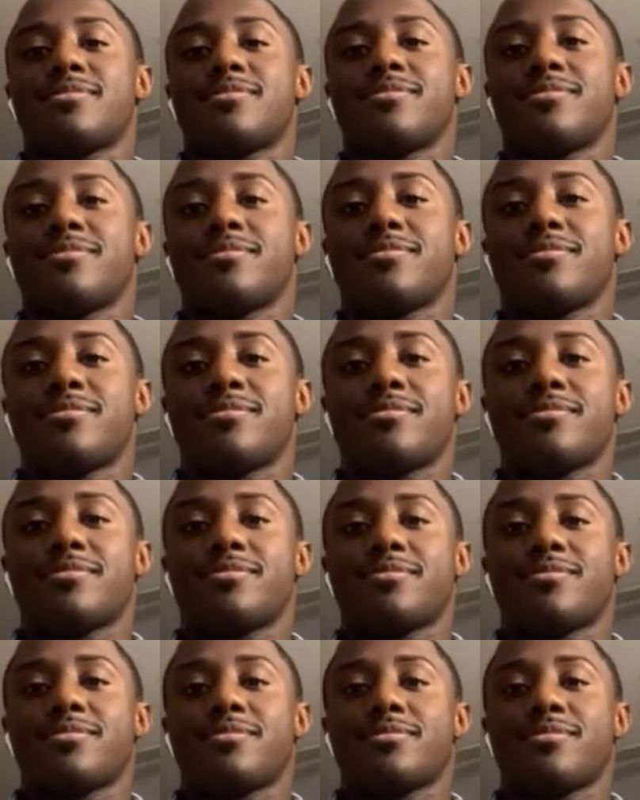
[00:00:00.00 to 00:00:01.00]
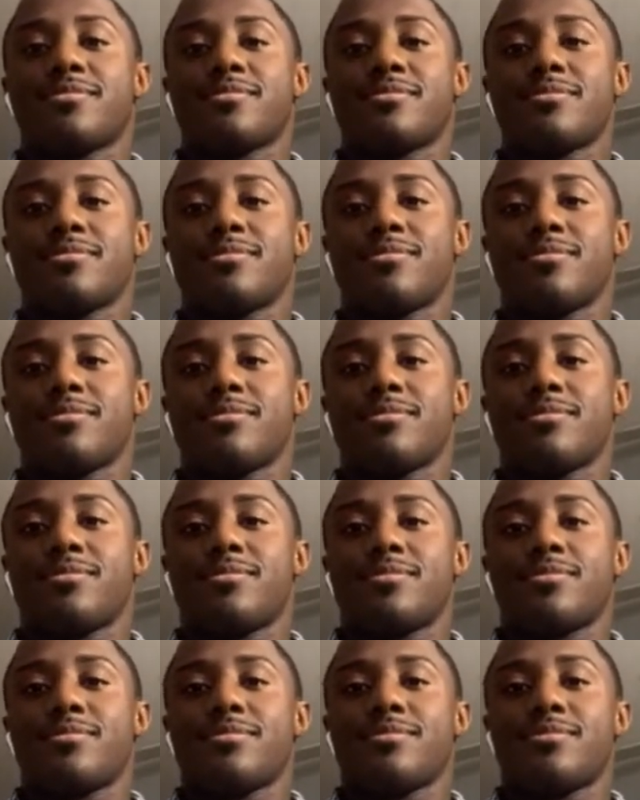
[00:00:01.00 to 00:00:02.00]

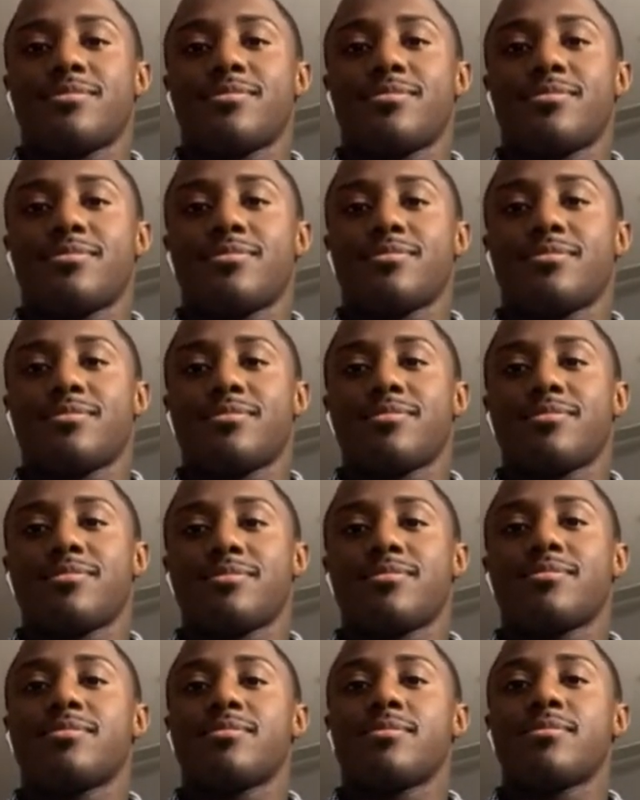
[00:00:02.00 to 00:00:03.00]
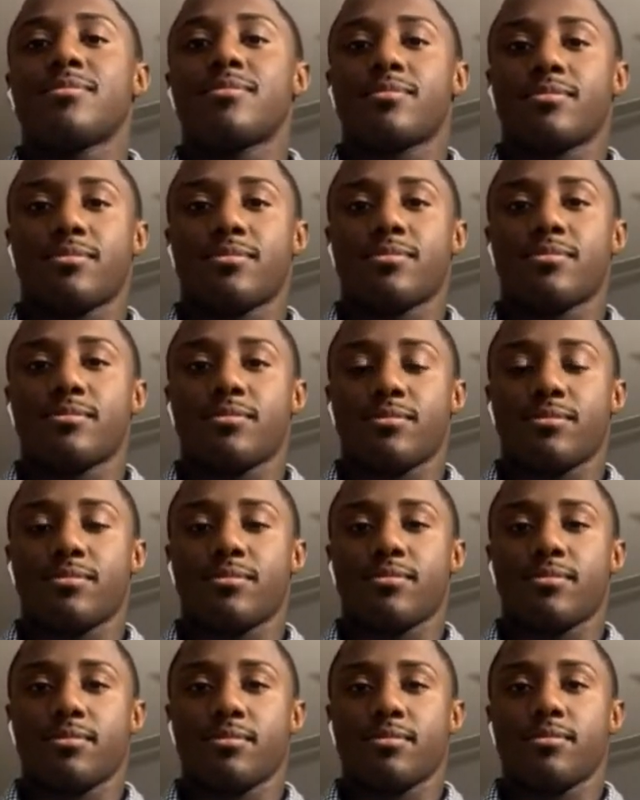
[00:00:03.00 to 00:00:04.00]

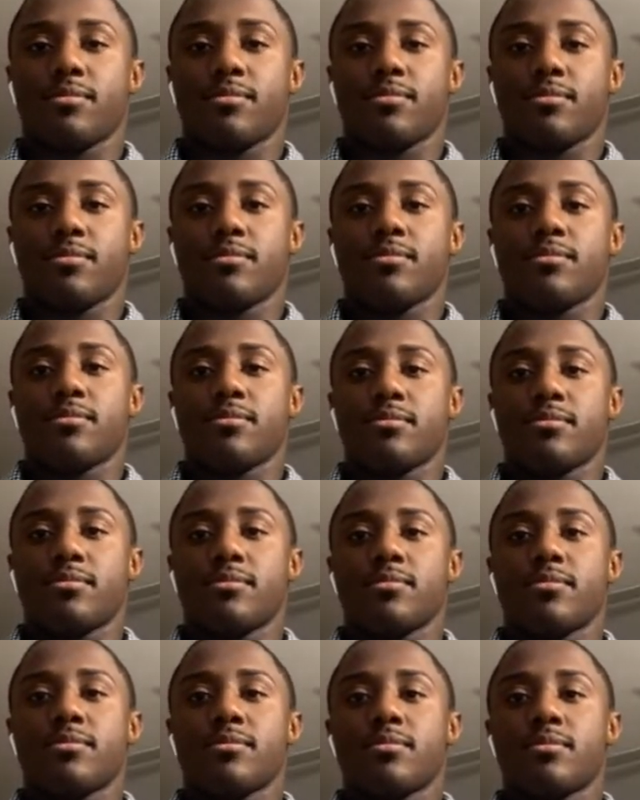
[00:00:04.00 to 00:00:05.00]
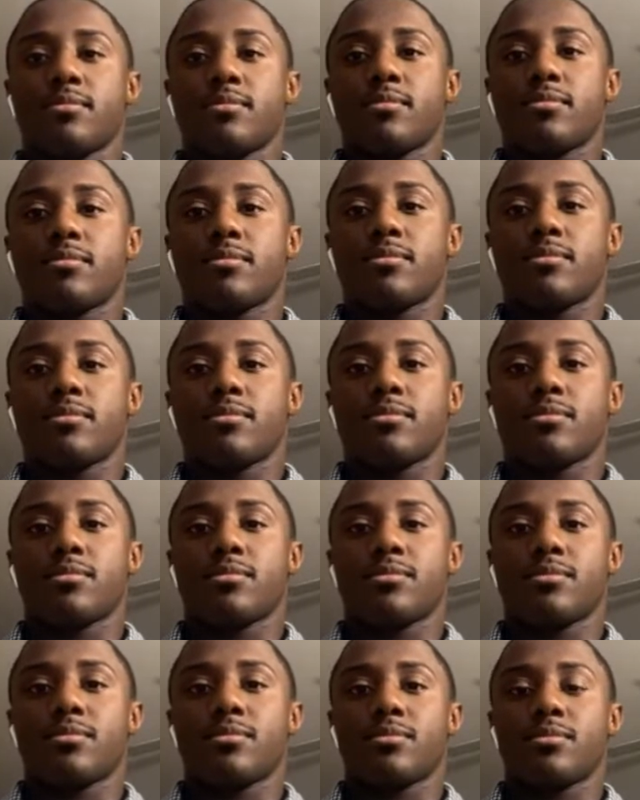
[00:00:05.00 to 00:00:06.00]

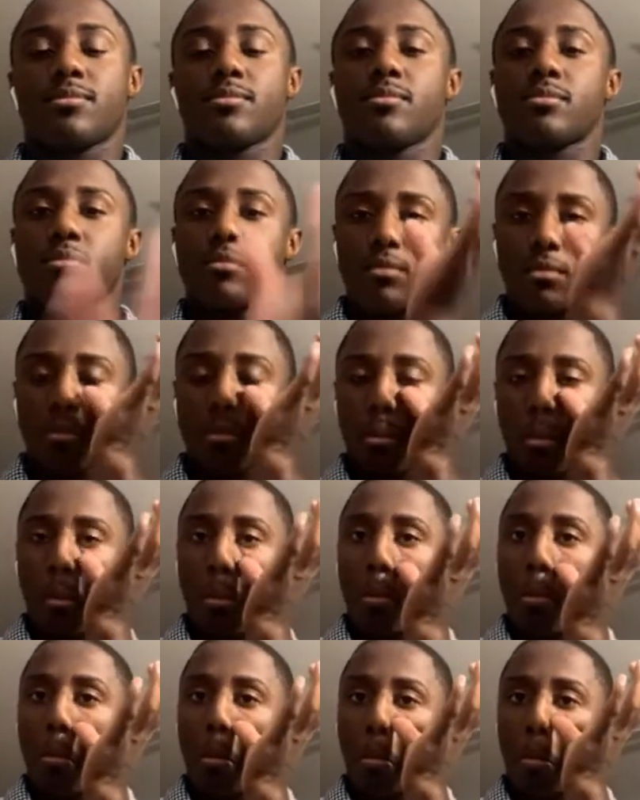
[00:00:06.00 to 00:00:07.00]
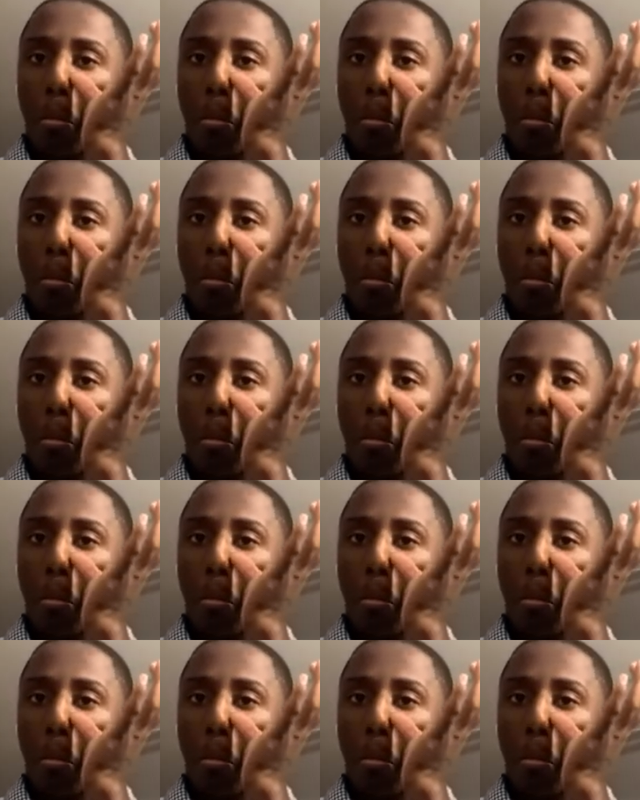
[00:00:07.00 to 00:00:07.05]
[no speech]